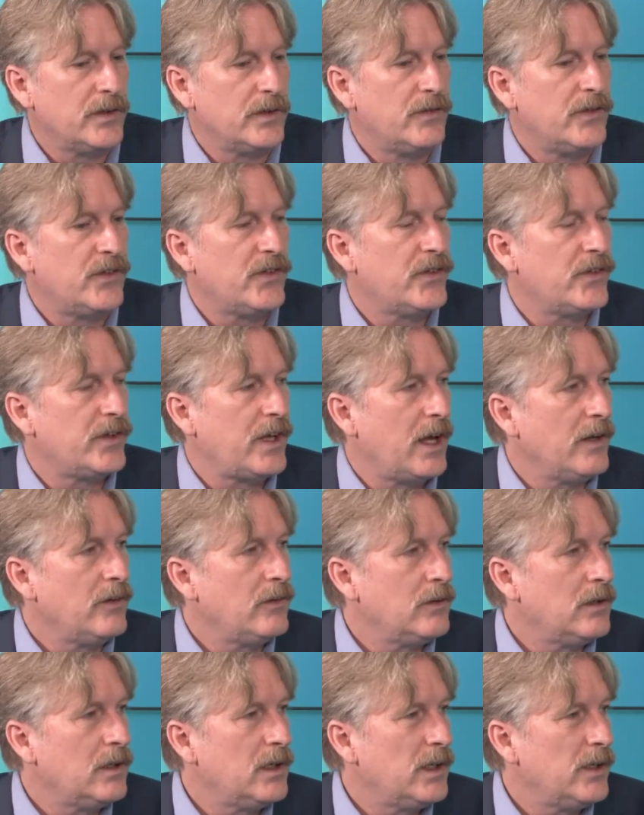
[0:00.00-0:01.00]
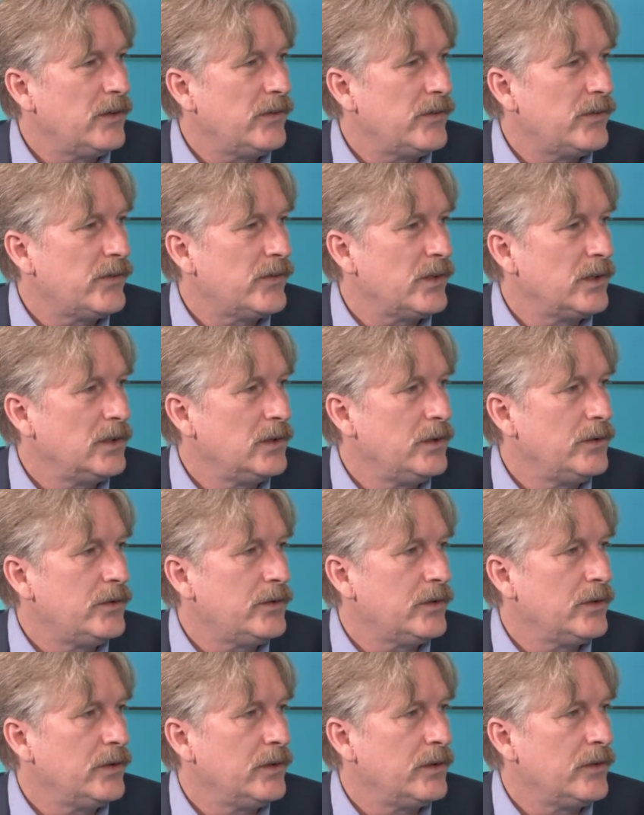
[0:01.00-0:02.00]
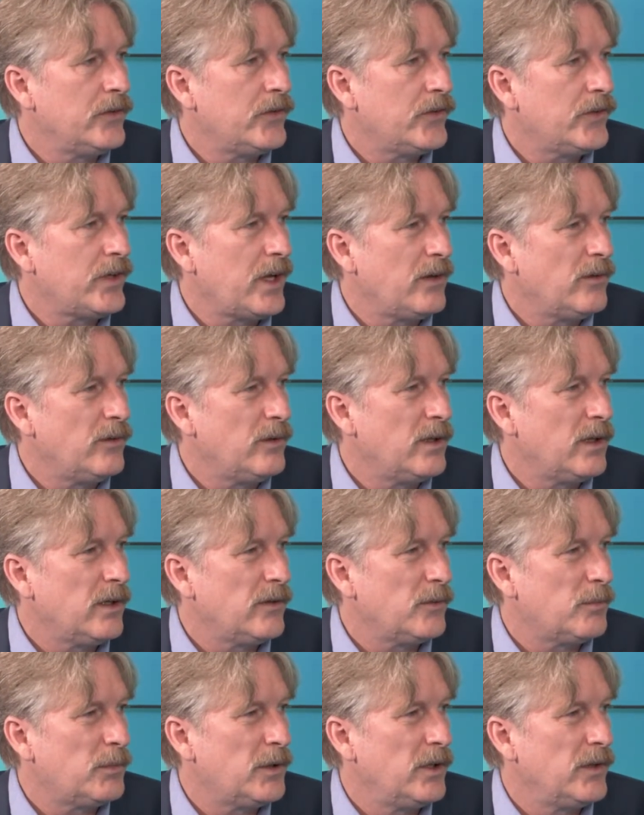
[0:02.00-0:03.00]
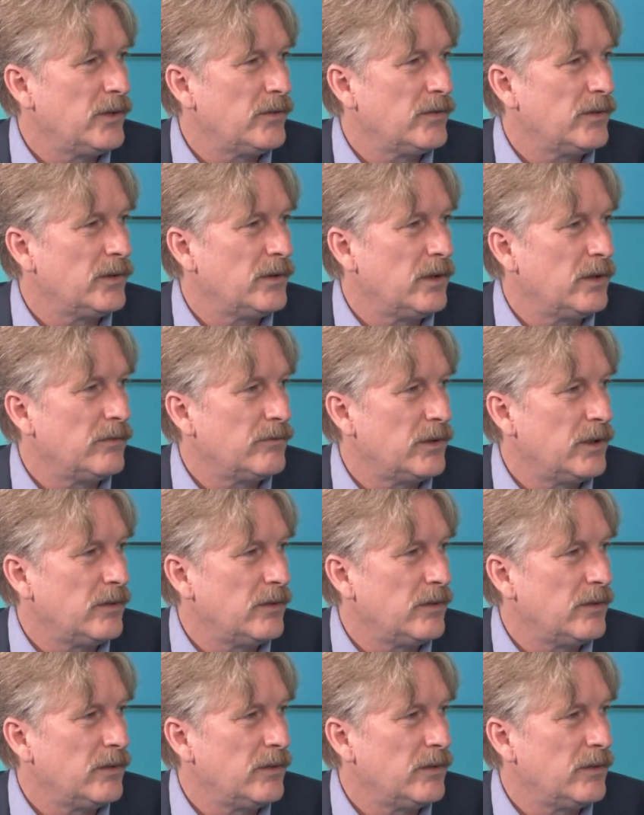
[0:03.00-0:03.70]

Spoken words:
a sort of standardized solution and a standardized approach for